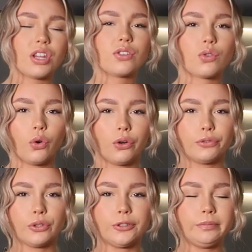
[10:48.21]
taste
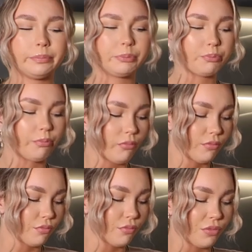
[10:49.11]
awful,
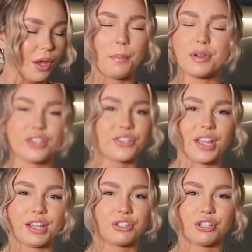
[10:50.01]
but it doesn't
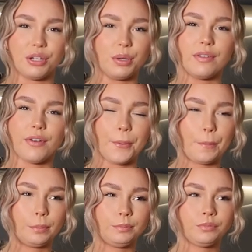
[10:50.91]
taste cute either.
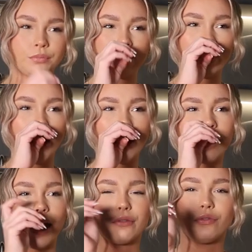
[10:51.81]

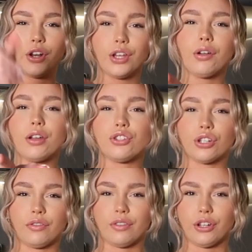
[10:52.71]
Okay, follow your own
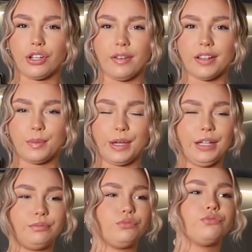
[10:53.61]
sugar cookie
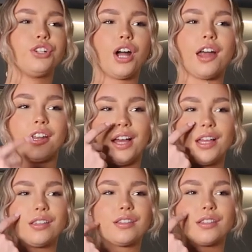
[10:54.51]
recipe.
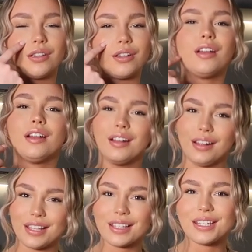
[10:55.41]
Regardless,
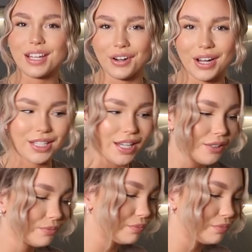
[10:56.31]
let's get decorating.